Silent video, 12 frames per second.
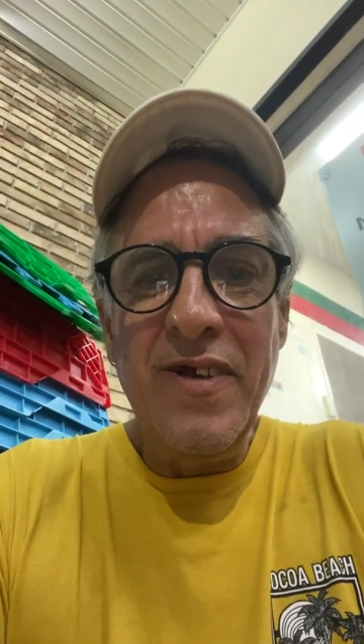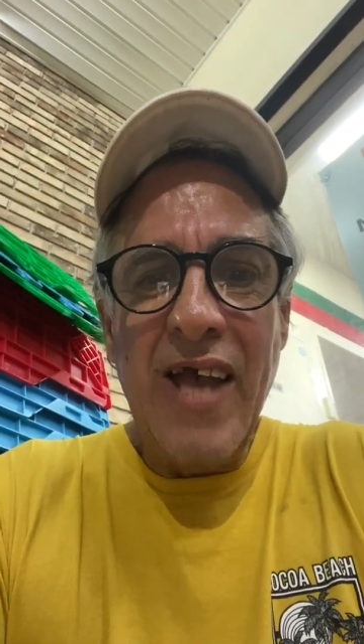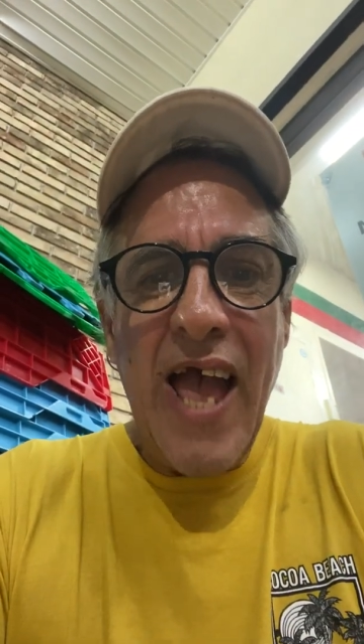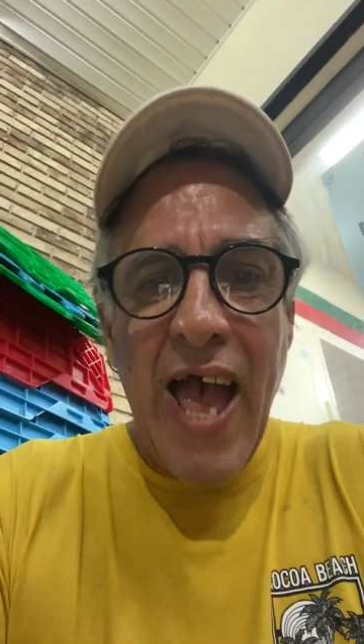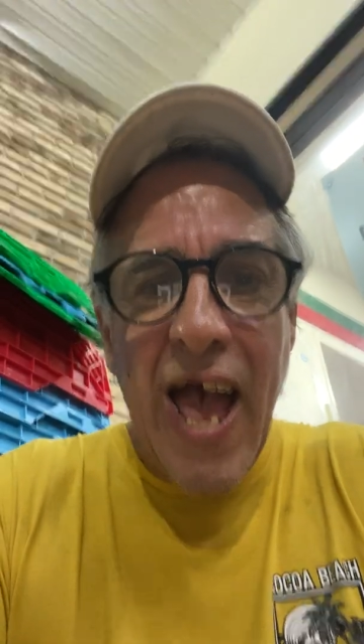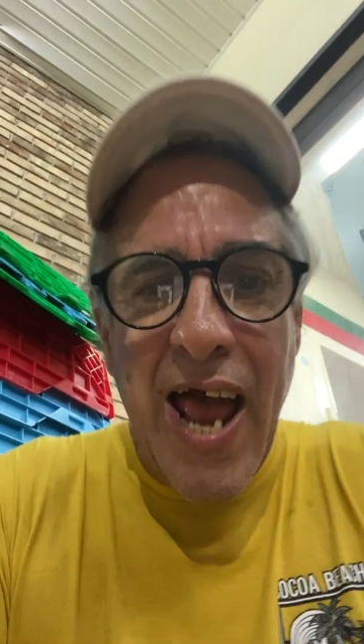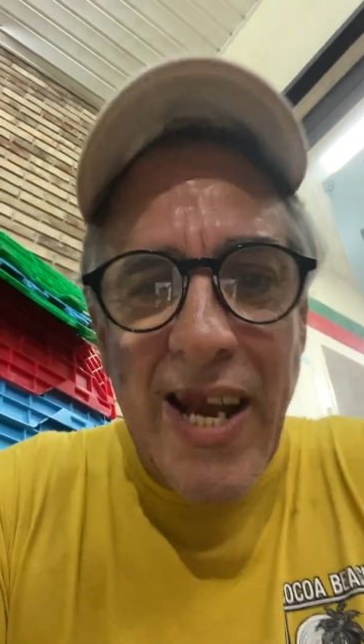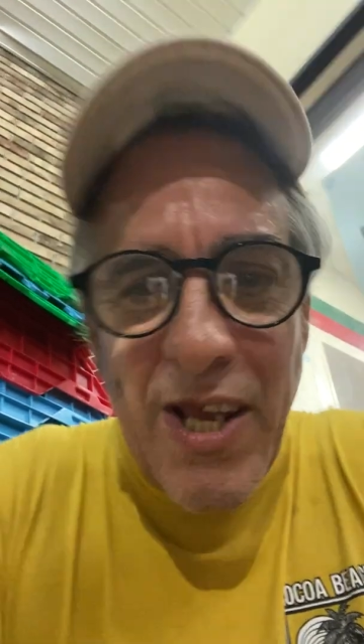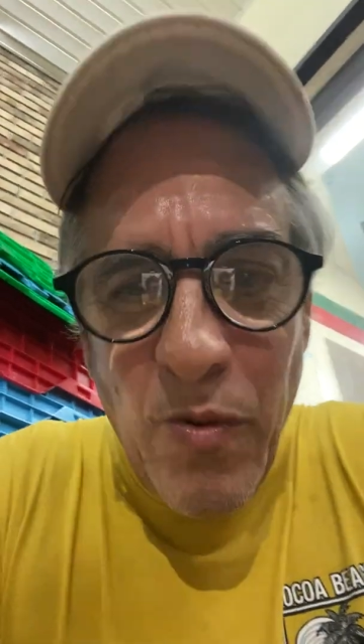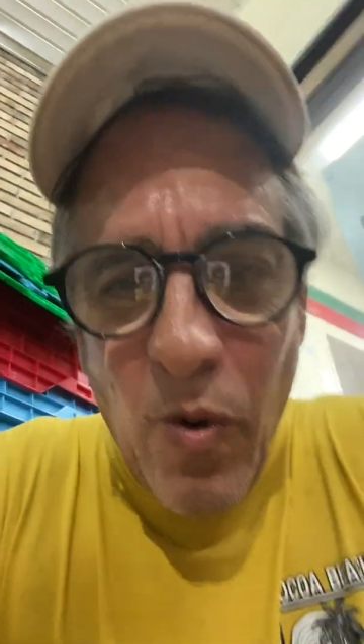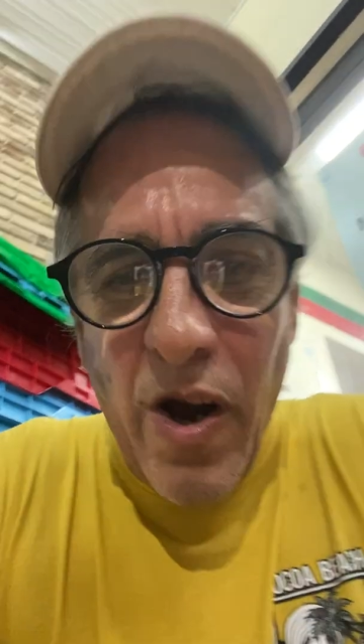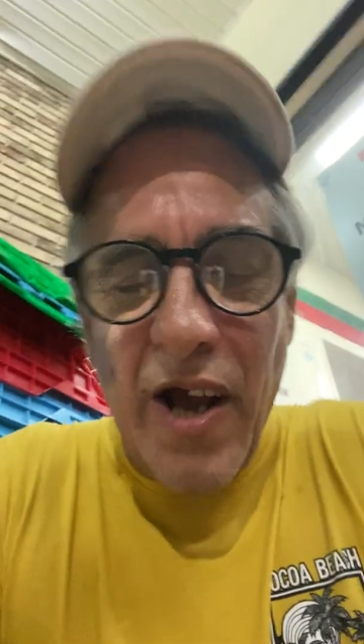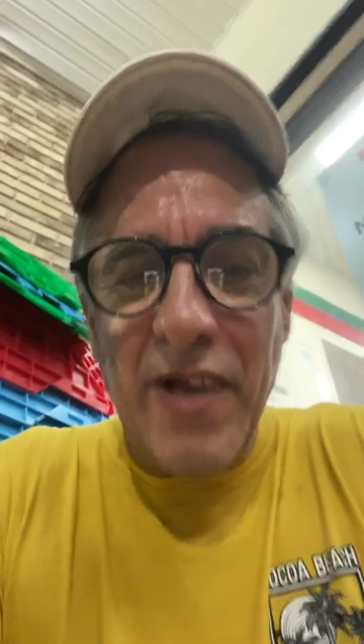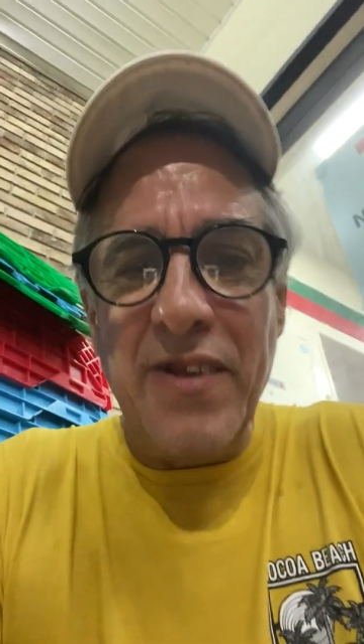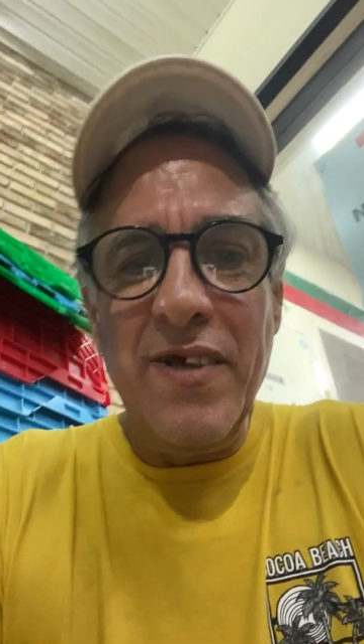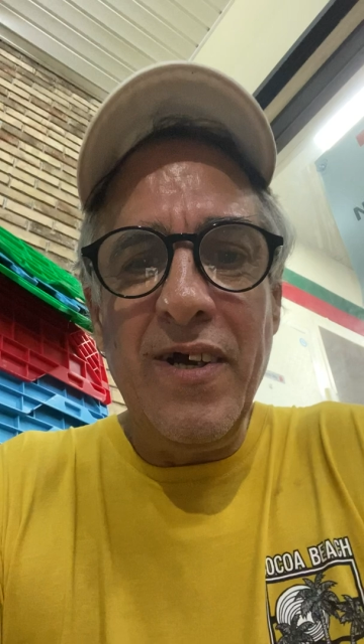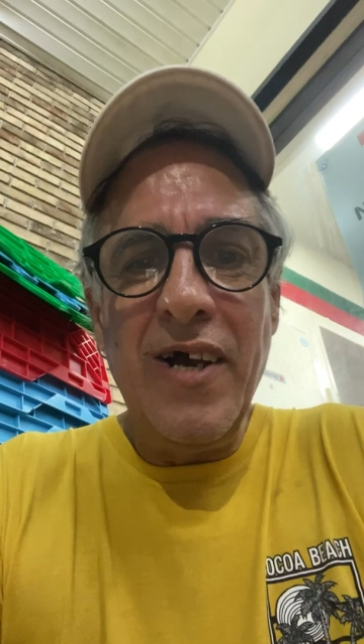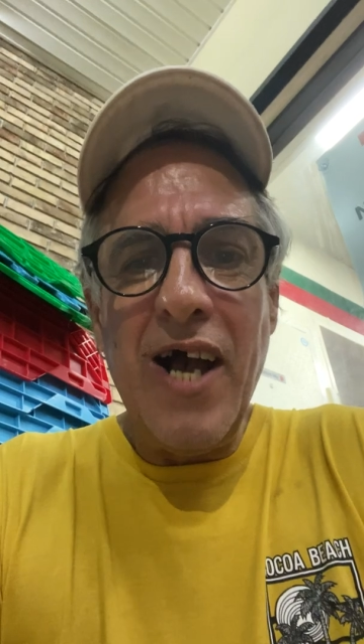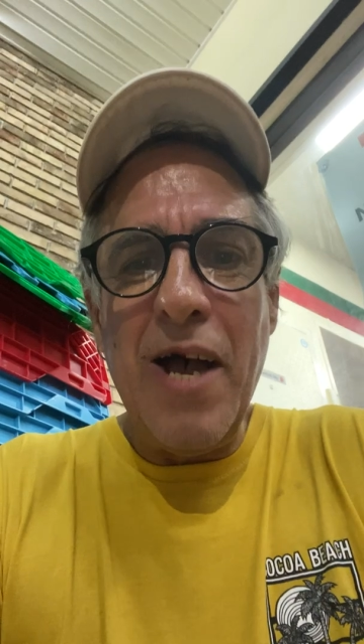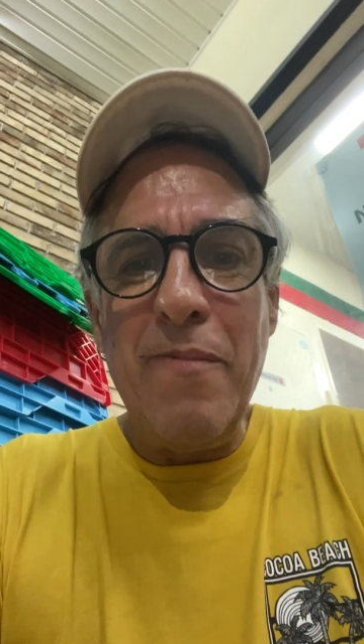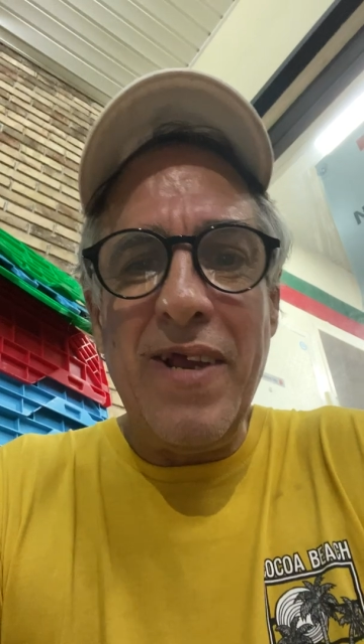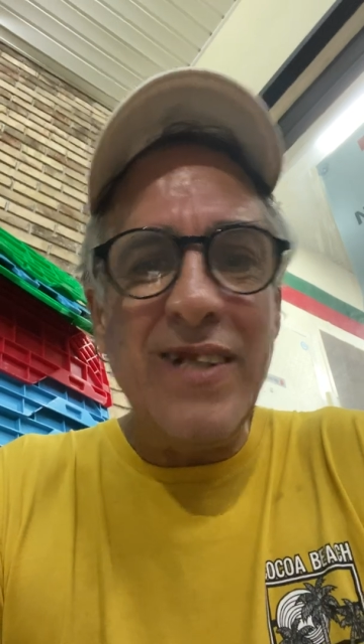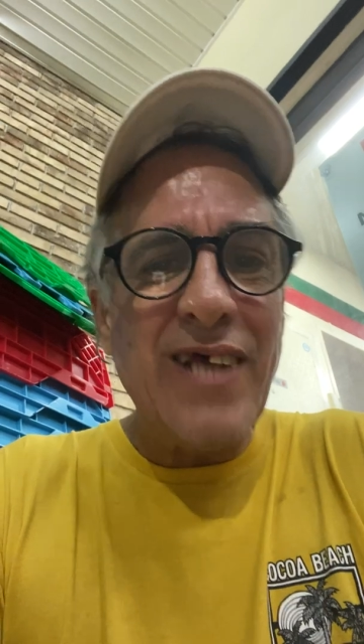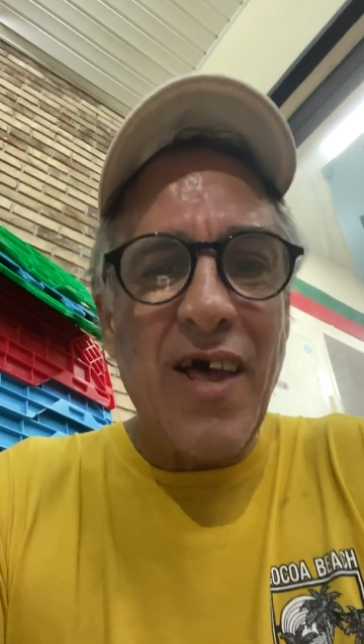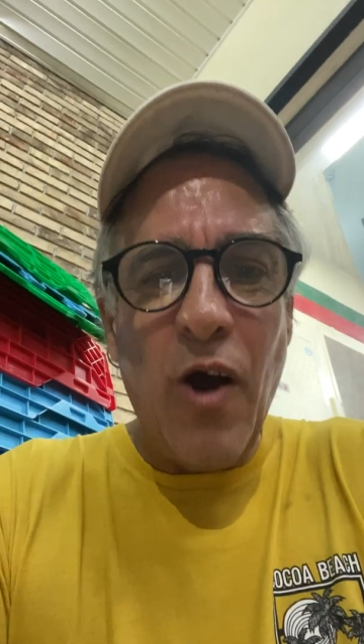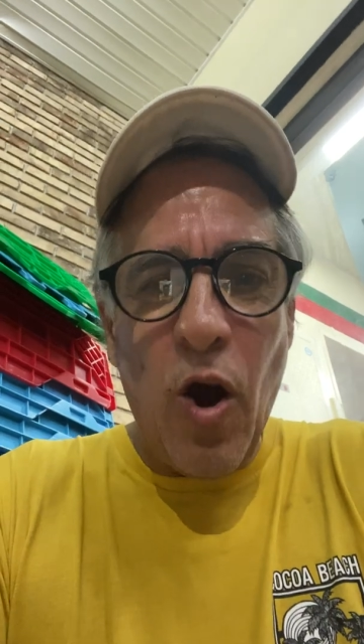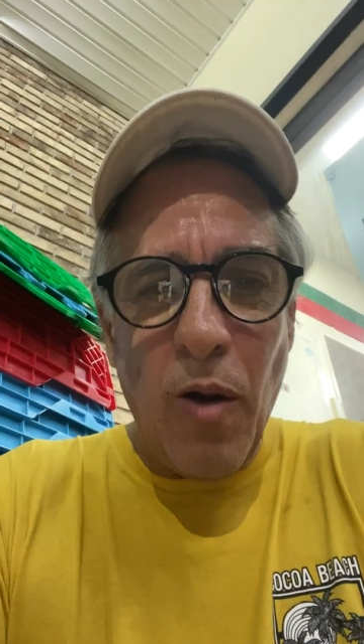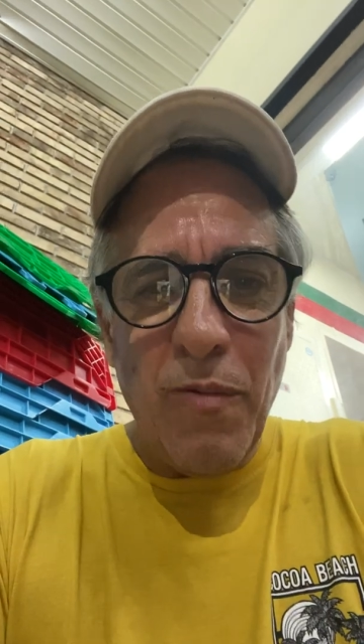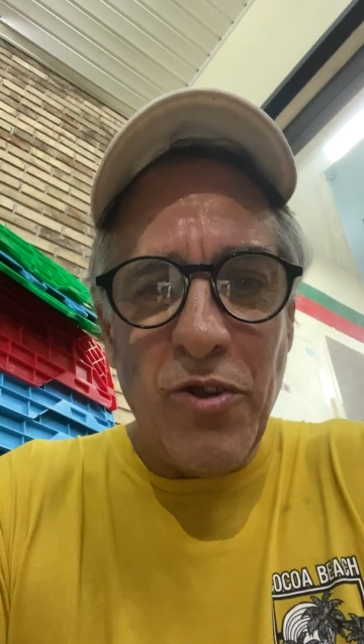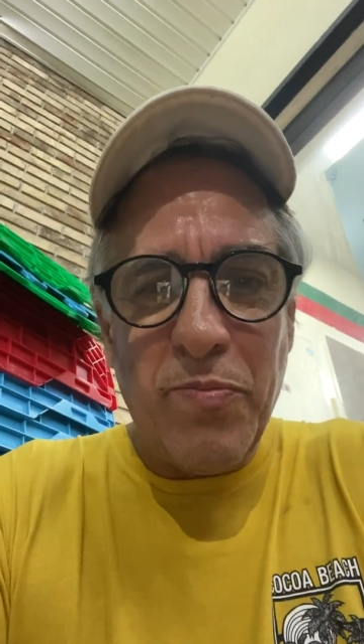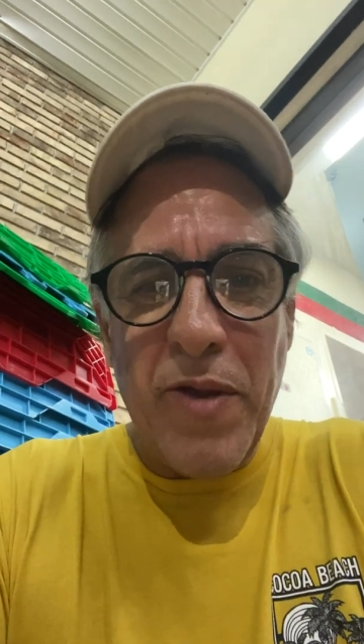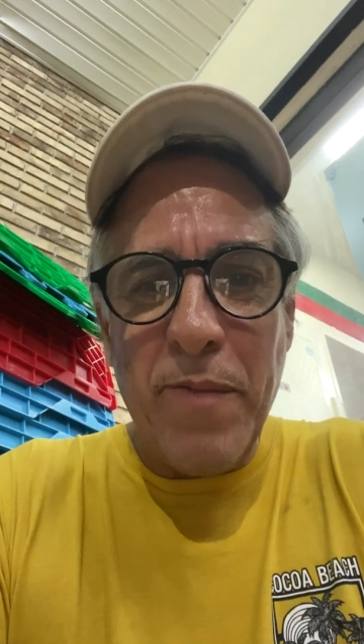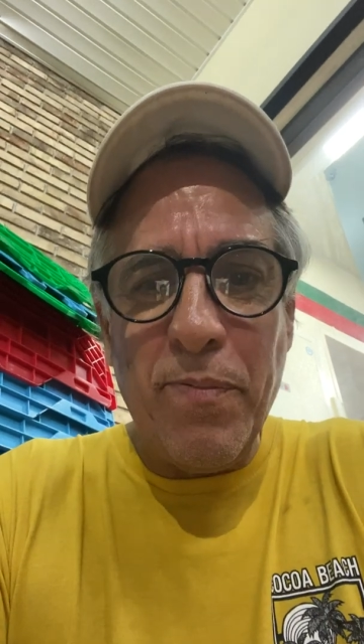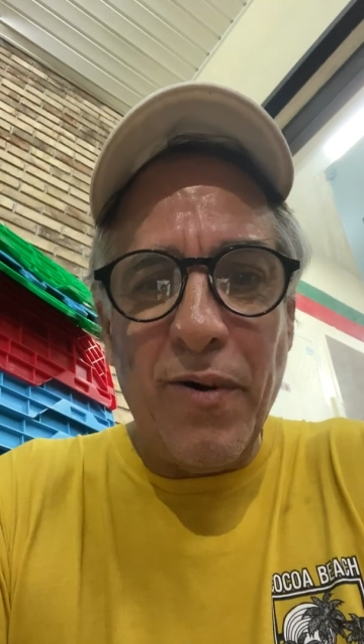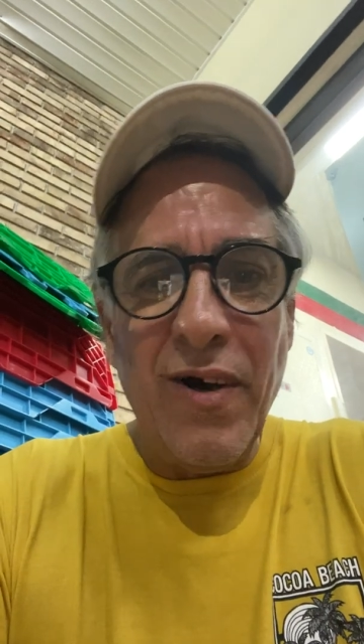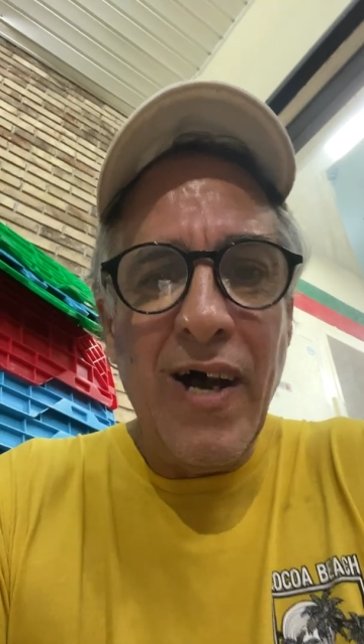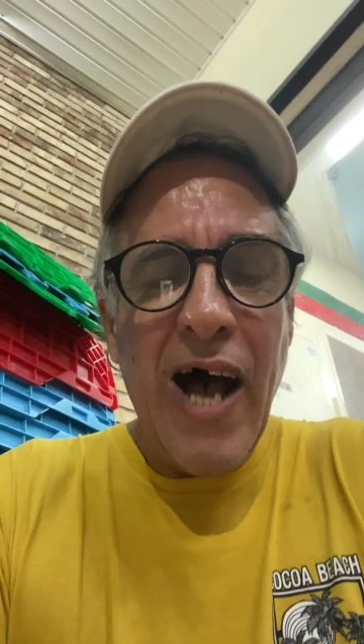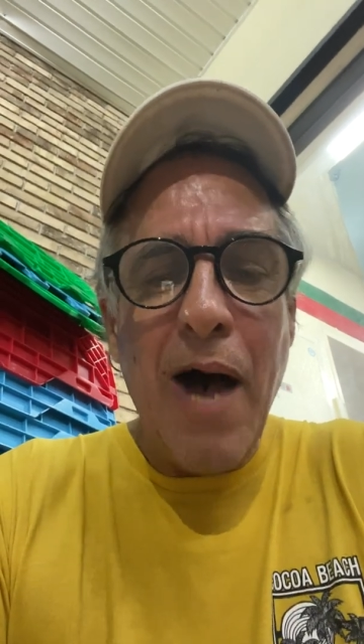Anyone. I mean, it's not homeless people.